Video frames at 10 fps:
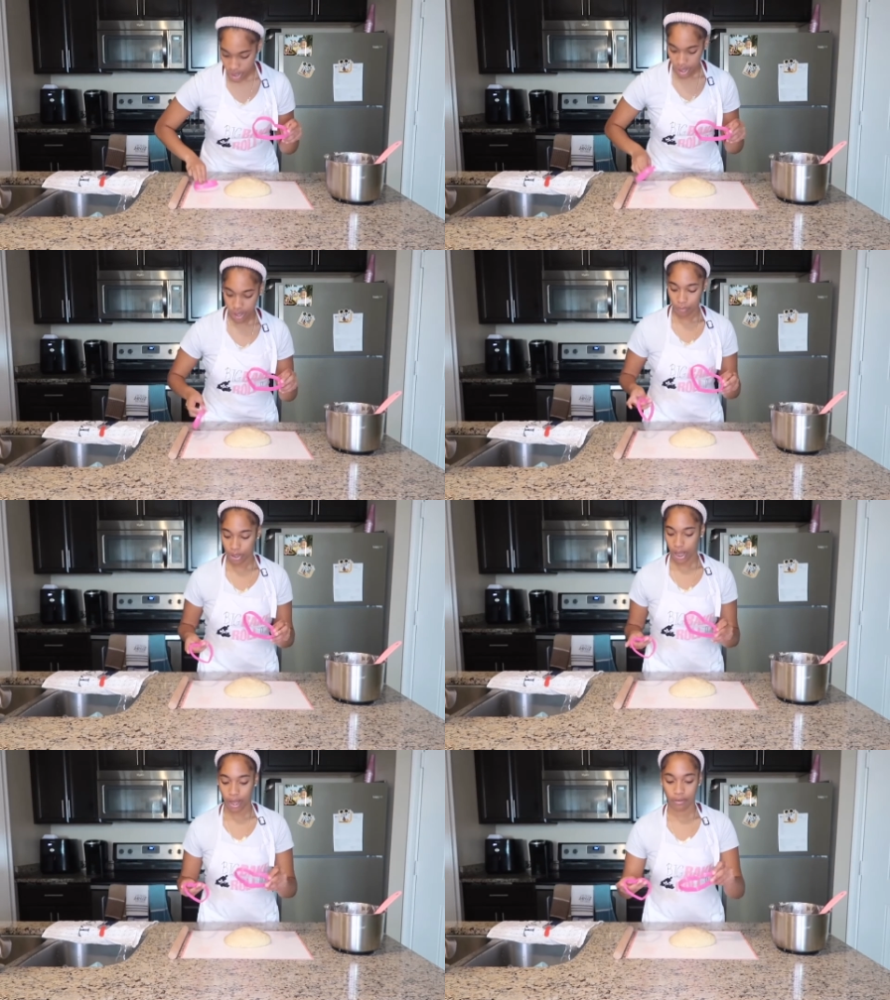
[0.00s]
And we
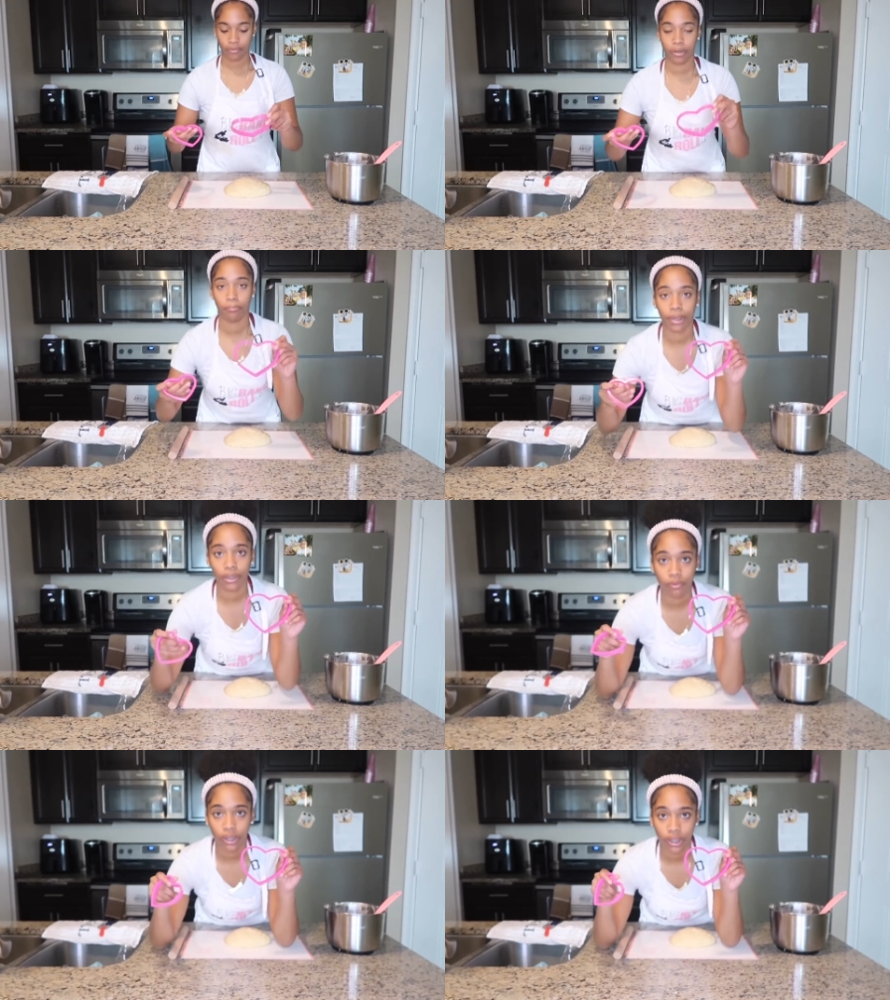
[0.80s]
have a
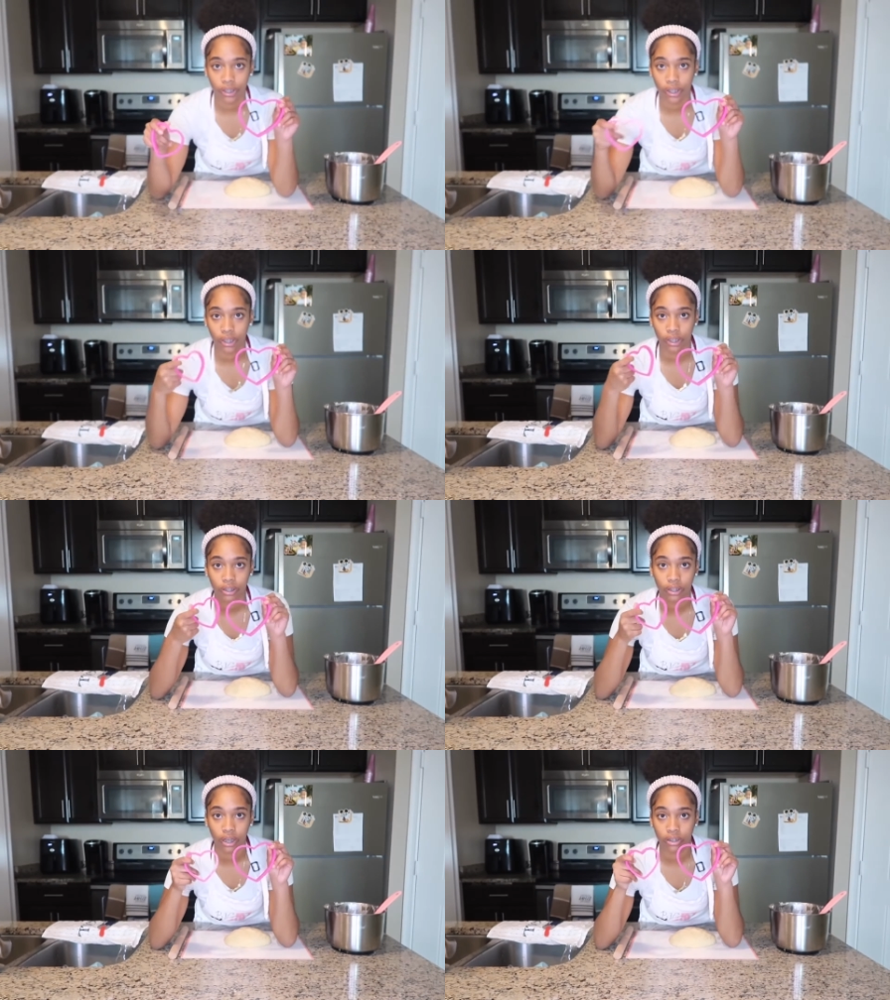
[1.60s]
big one and then
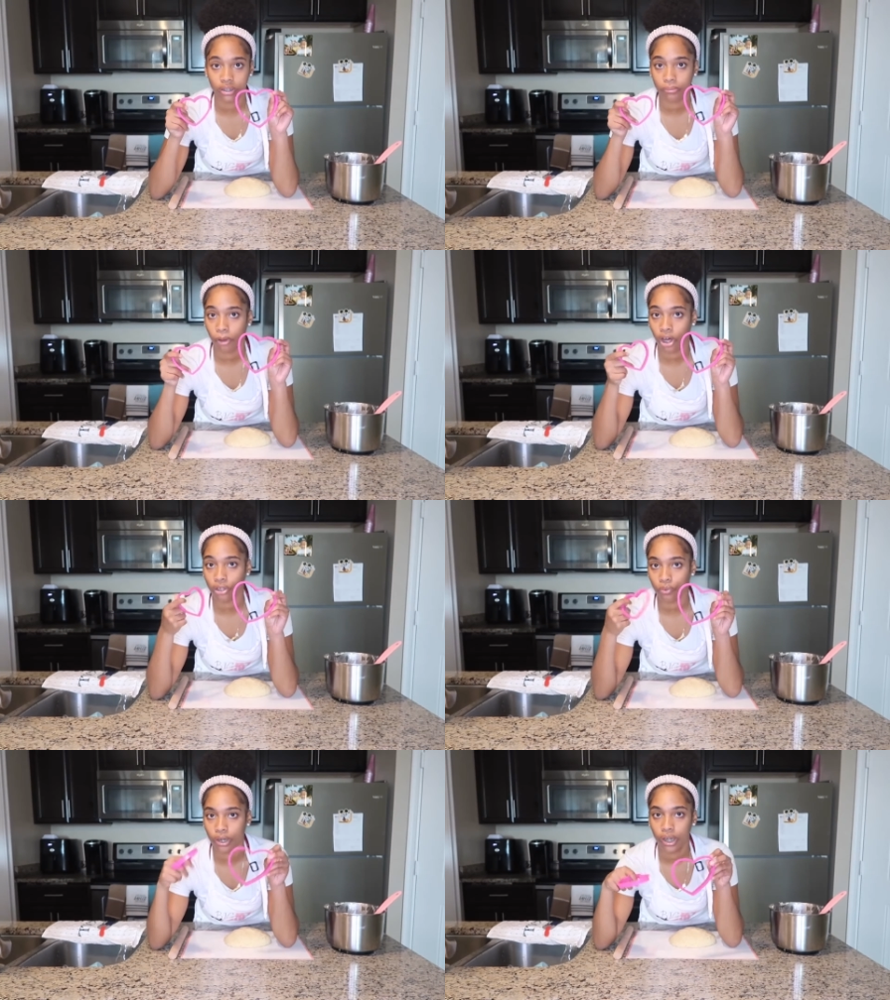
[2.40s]
a smaller
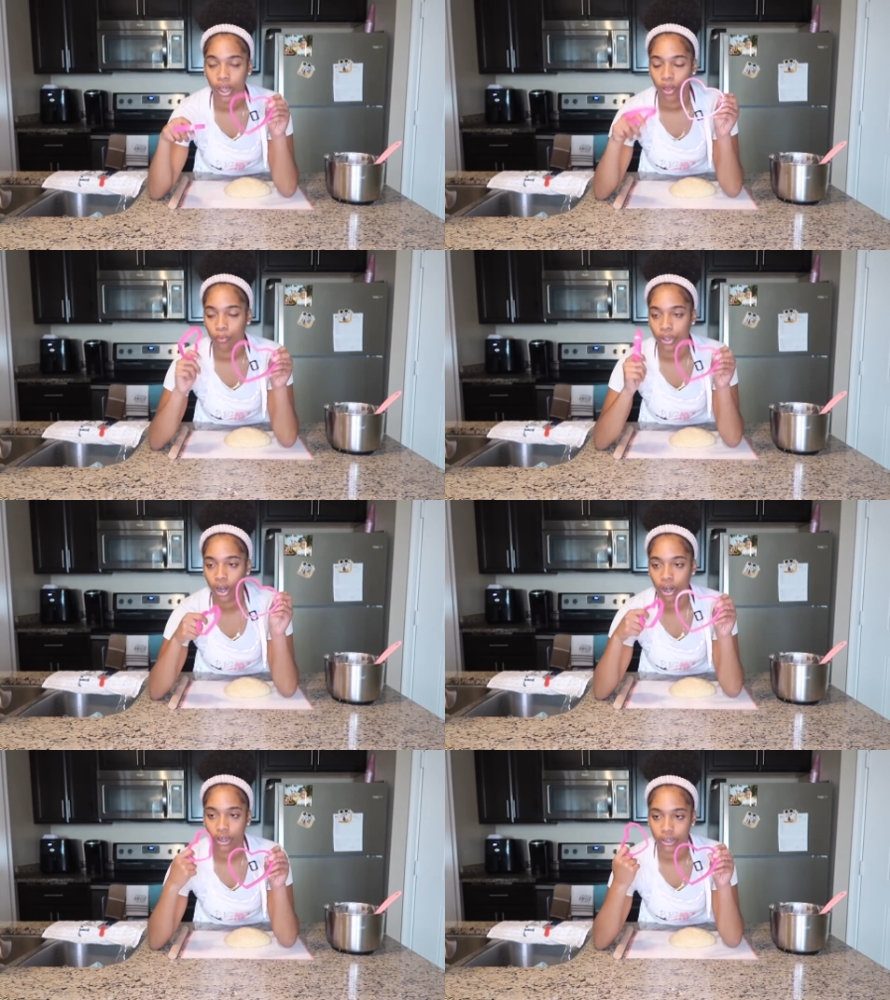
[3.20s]
one. We
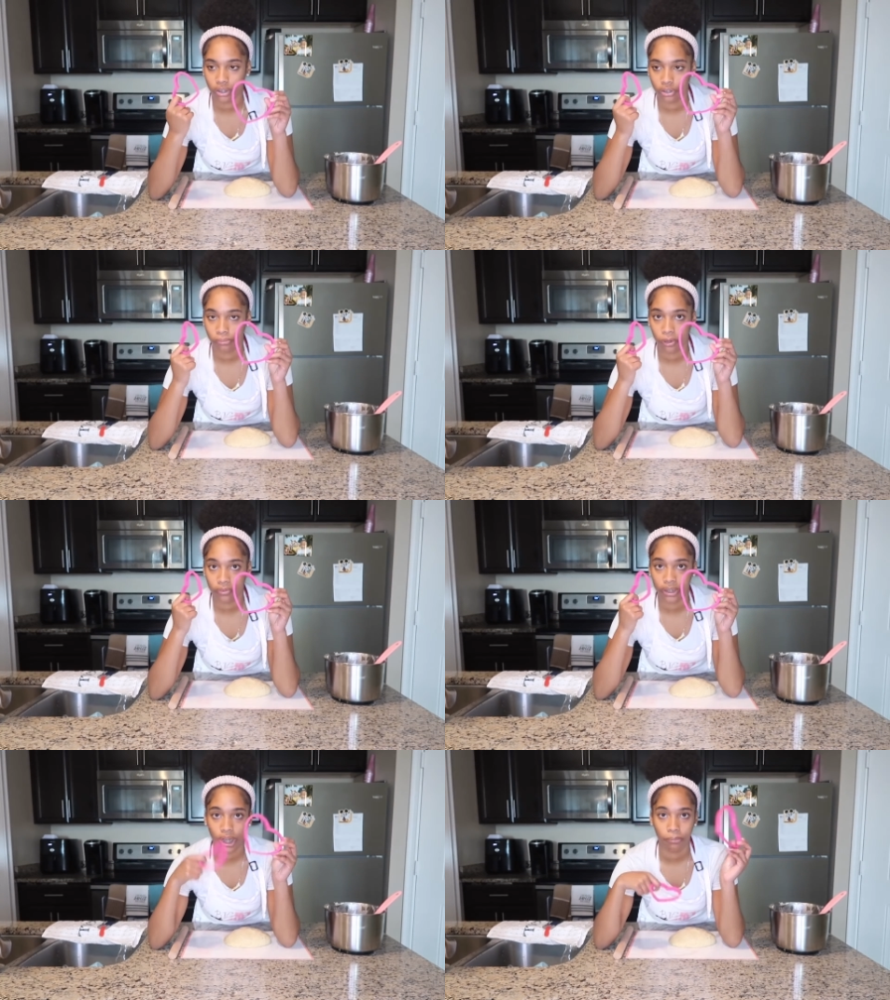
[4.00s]
are gonna use both
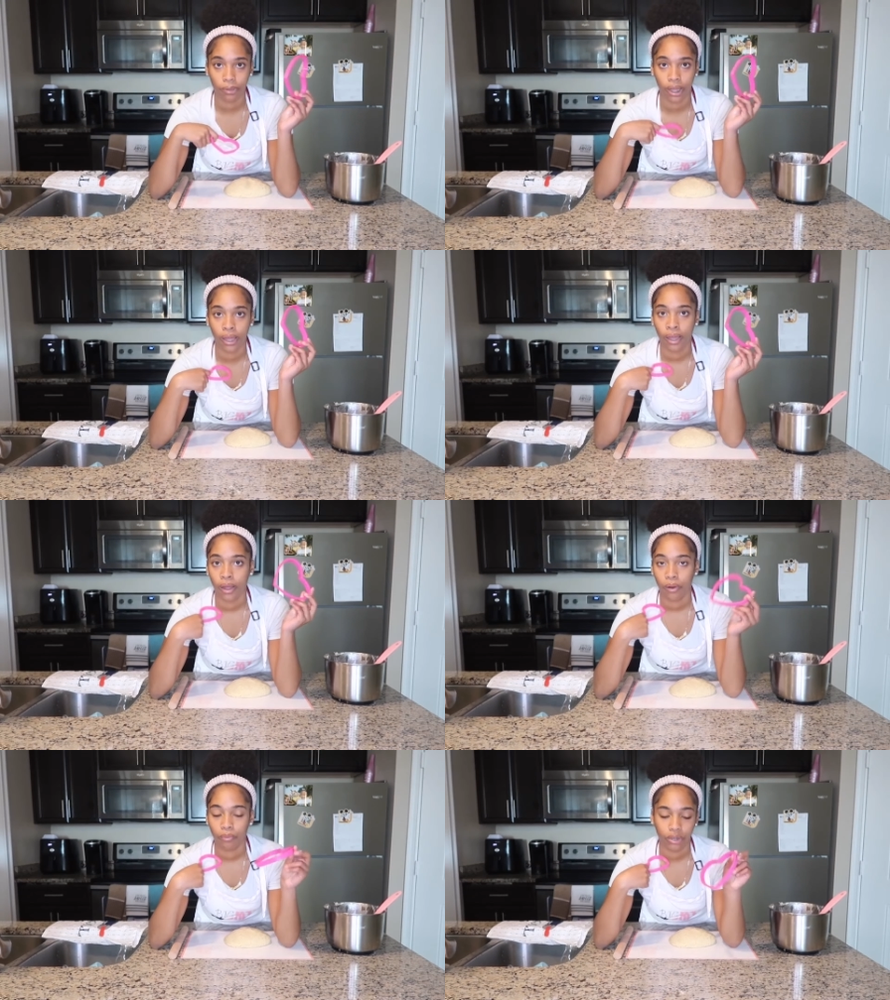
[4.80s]
today, but
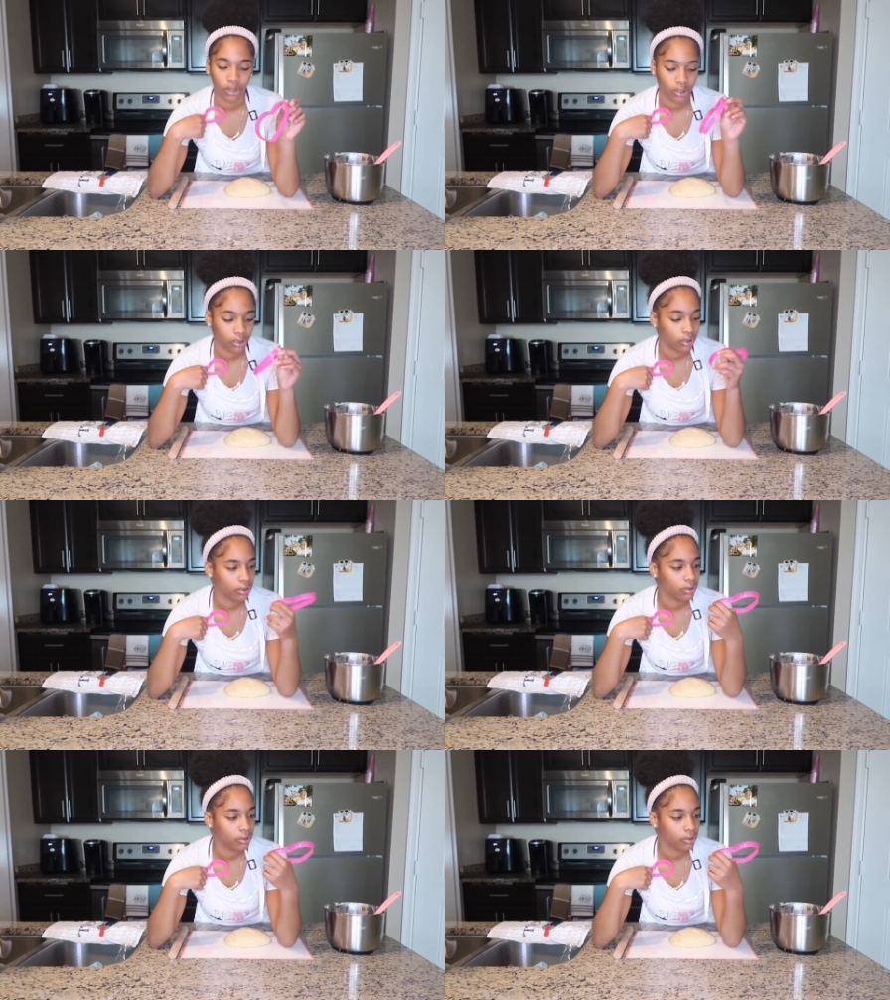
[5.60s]
we're gonna